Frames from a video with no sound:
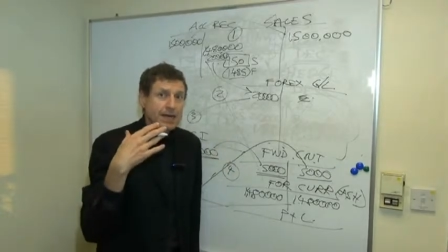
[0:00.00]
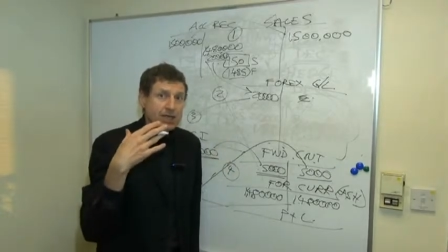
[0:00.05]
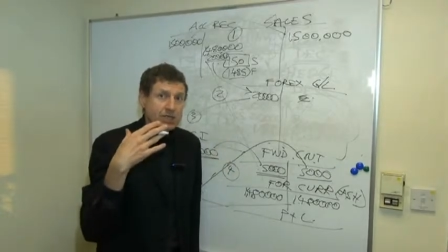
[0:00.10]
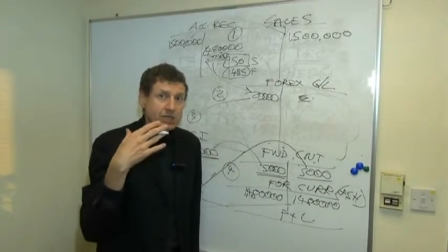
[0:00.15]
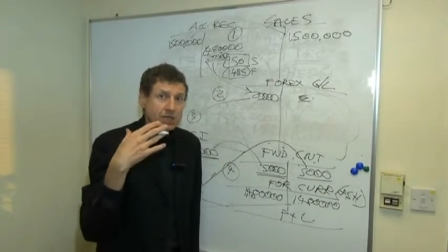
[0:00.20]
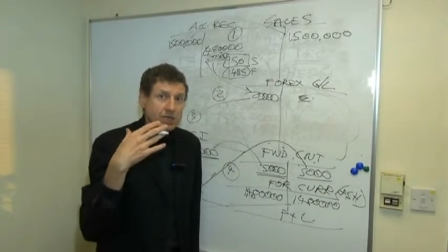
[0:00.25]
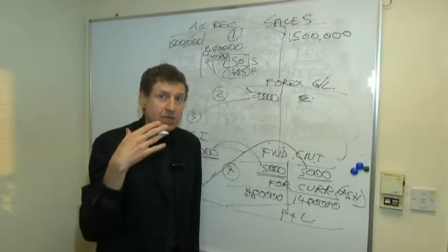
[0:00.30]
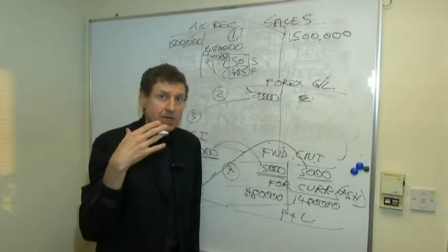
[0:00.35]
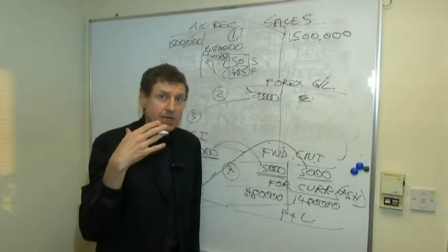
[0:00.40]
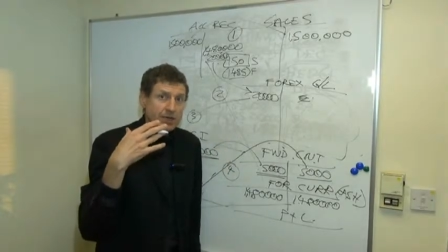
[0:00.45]

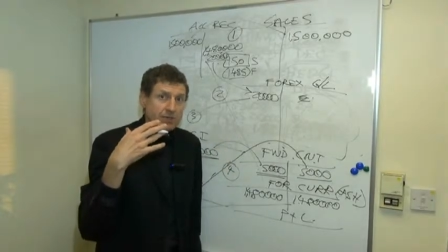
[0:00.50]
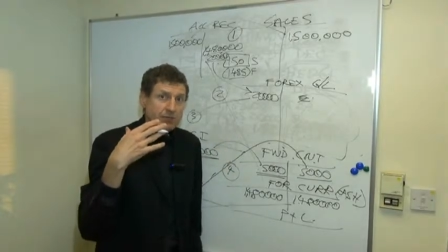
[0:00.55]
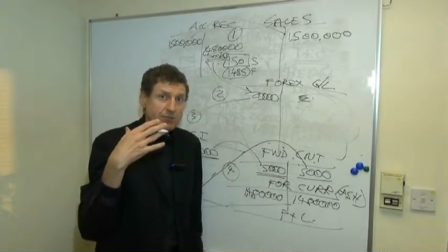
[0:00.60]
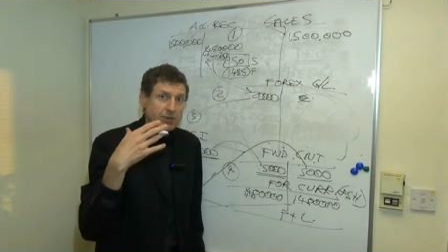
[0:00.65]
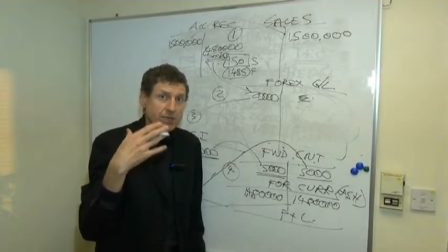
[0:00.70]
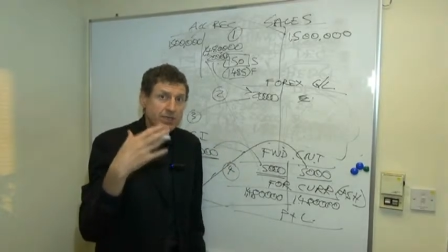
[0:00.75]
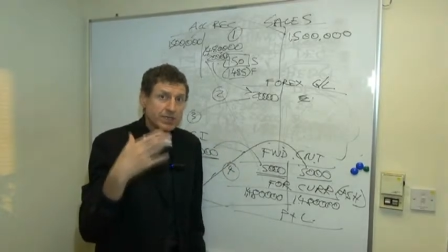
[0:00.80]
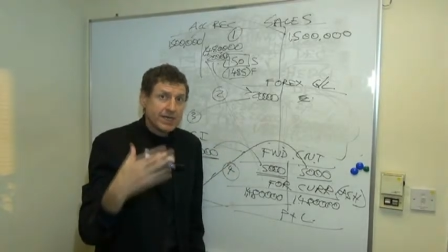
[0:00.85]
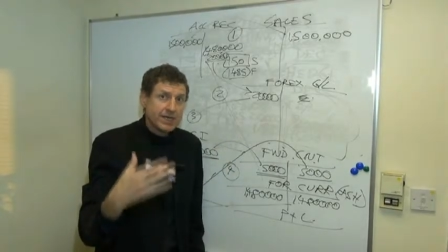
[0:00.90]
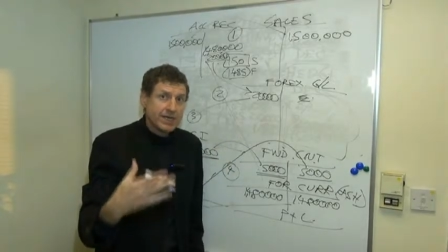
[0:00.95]
actually
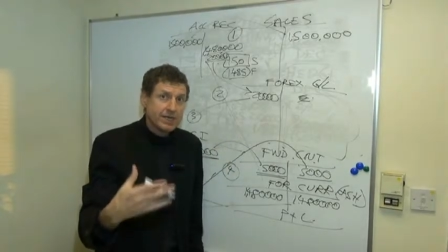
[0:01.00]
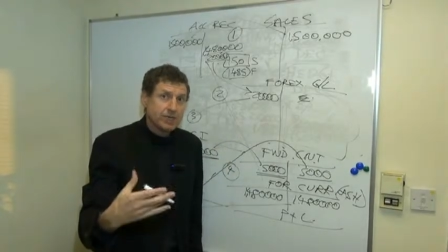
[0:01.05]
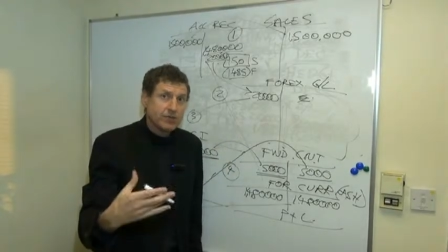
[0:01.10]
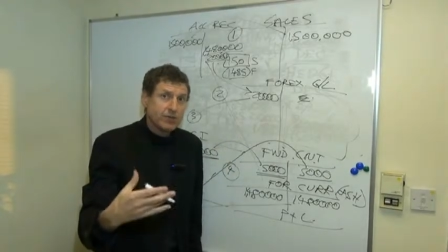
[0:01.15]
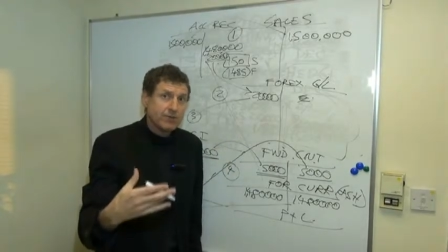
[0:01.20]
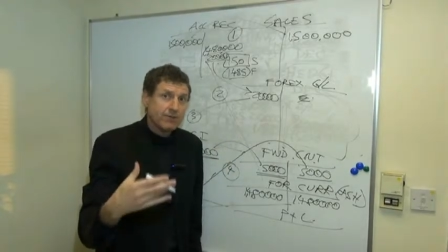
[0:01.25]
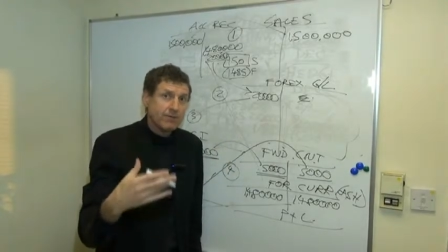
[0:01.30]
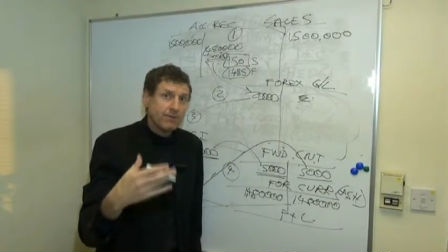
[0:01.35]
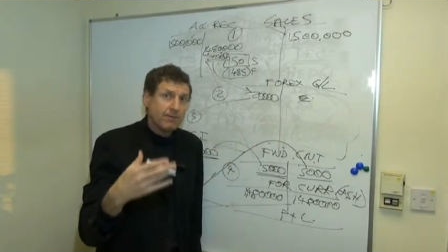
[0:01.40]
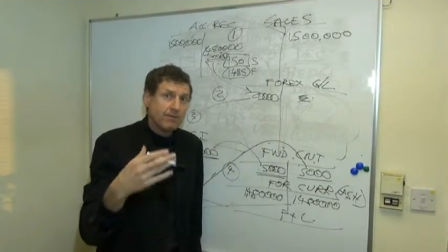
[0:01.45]

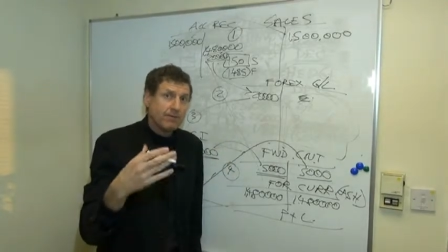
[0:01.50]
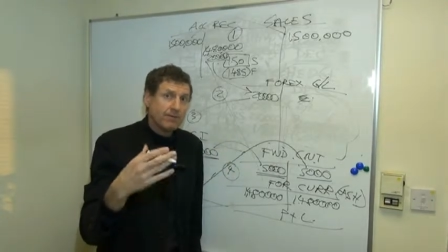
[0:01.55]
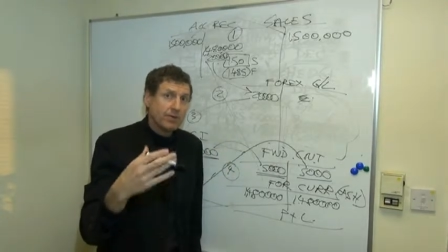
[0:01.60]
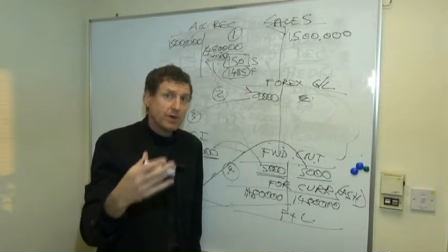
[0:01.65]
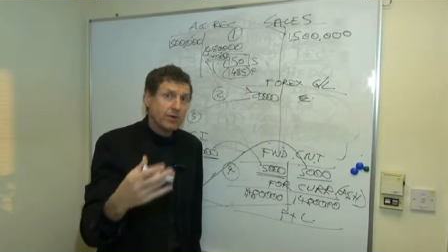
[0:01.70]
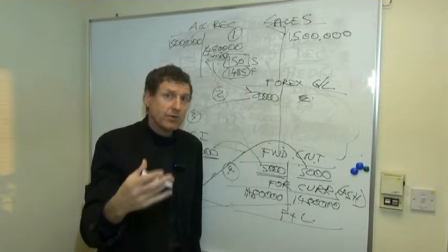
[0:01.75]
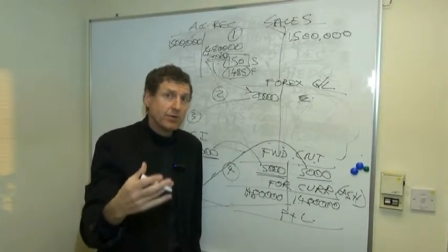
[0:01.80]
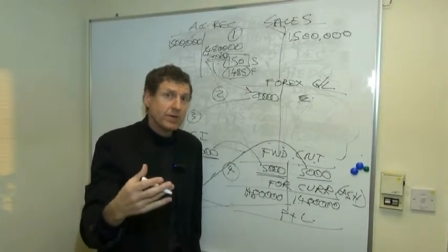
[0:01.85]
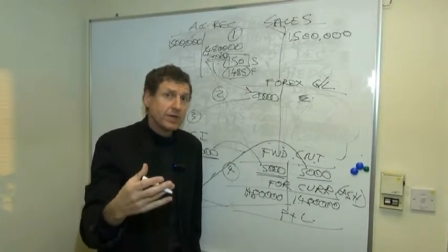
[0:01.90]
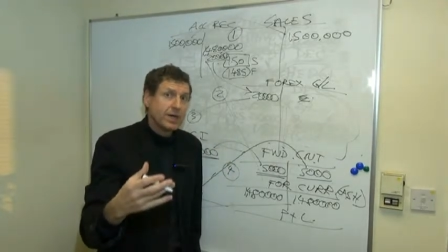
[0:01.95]
protect you from
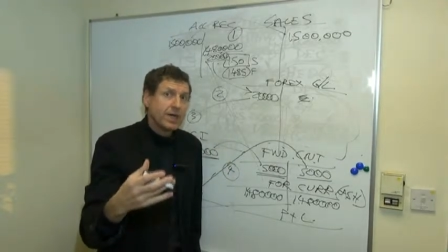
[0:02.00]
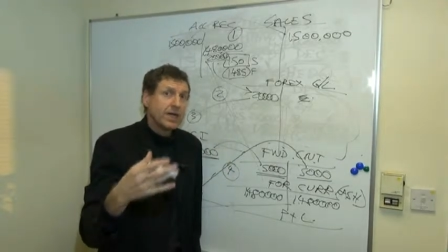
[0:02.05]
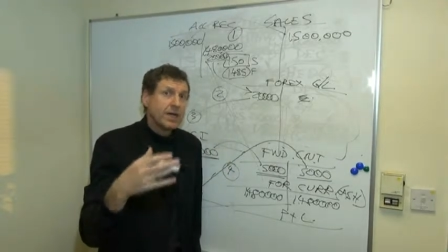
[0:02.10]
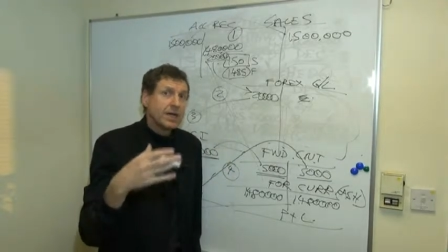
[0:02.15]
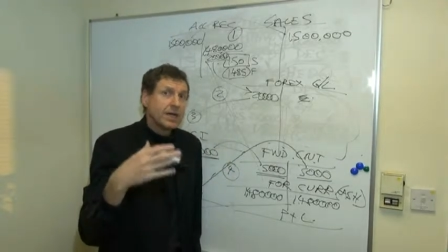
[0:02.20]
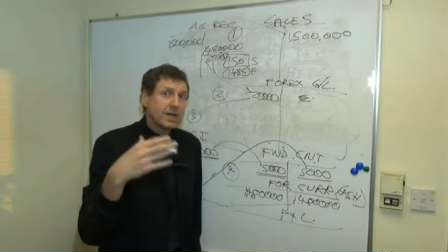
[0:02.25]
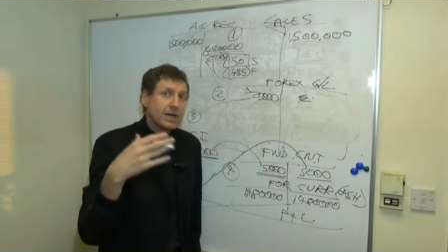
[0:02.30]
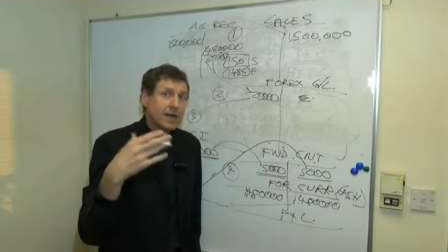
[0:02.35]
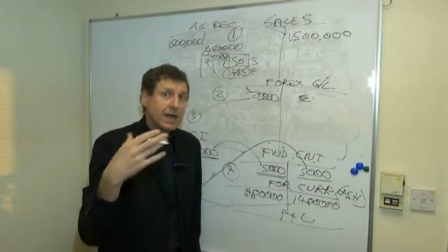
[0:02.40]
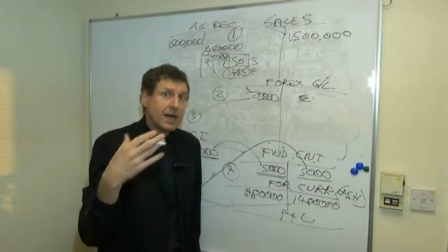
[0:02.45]
foreign
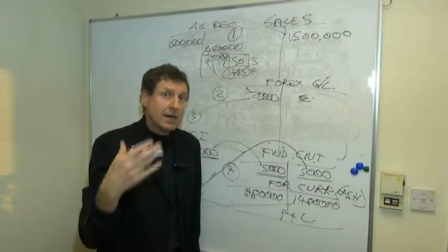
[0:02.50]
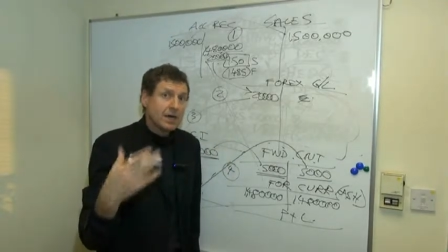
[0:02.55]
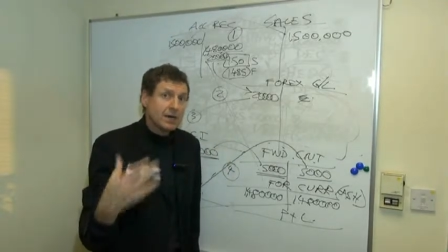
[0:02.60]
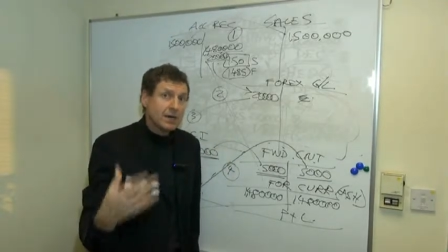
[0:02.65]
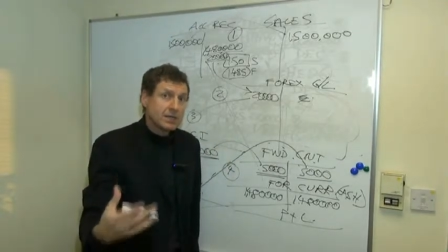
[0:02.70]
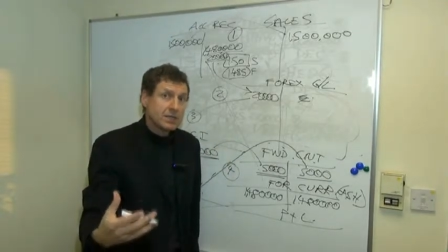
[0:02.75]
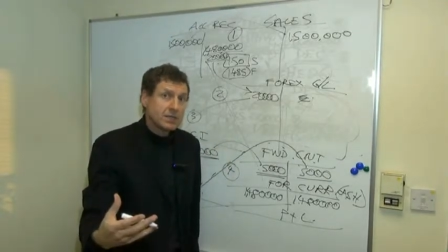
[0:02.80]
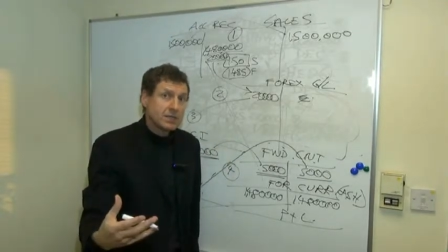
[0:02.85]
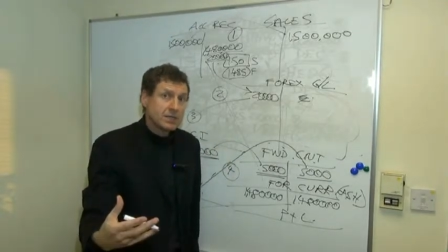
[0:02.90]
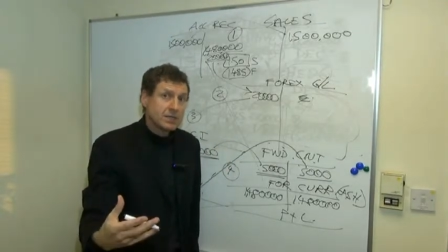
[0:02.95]

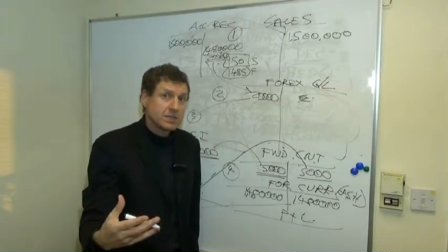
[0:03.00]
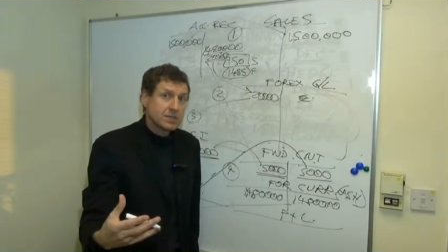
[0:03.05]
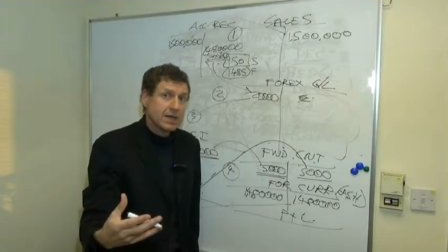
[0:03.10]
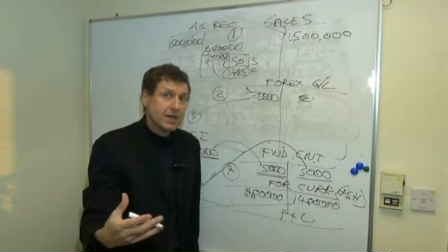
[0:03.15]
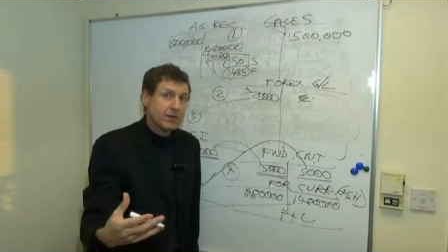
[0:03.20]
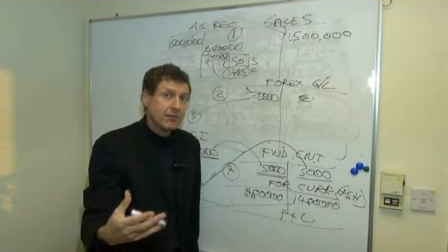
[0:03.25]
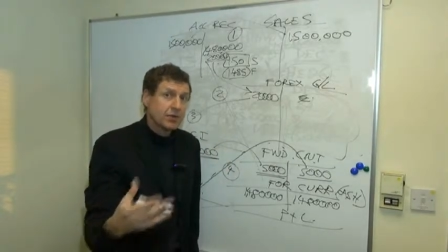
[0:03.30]
losses